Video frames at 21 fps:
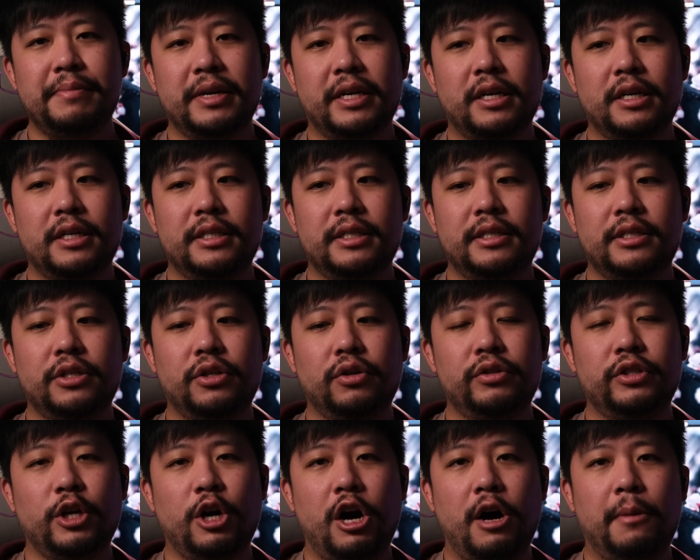because you
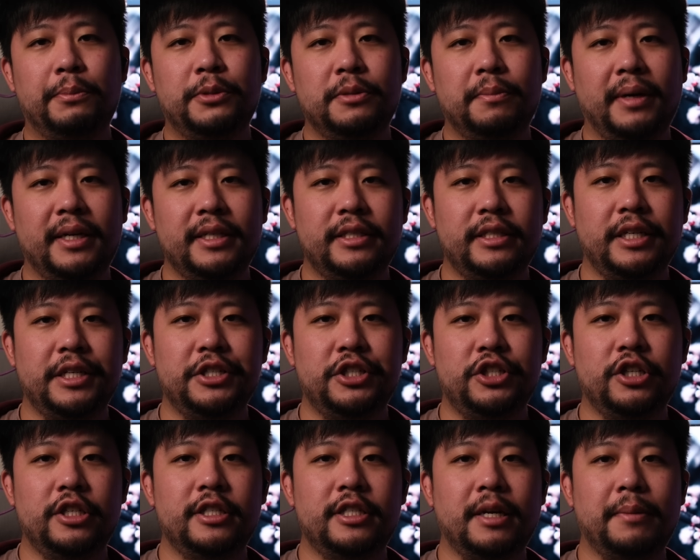know the
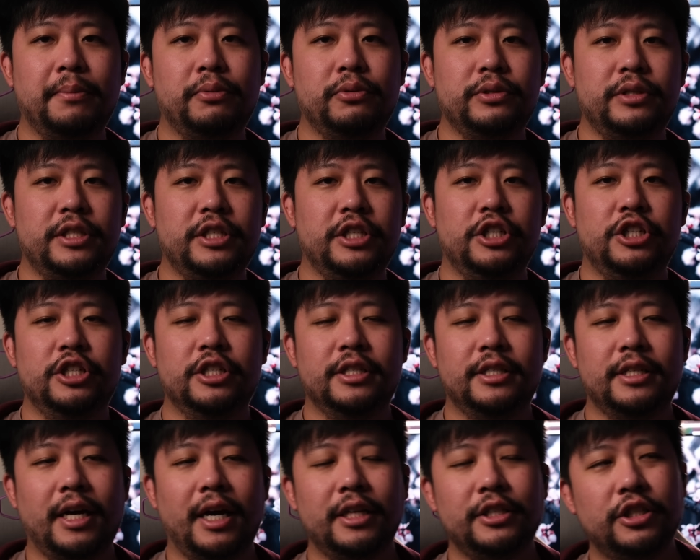optimizations and
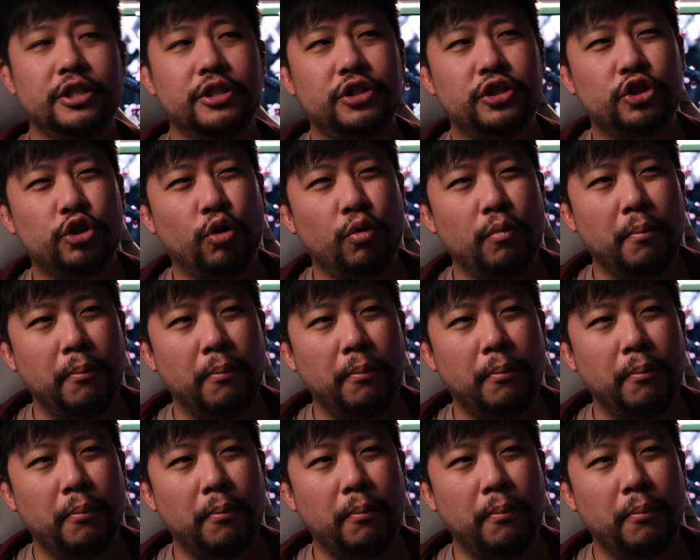procedures are just so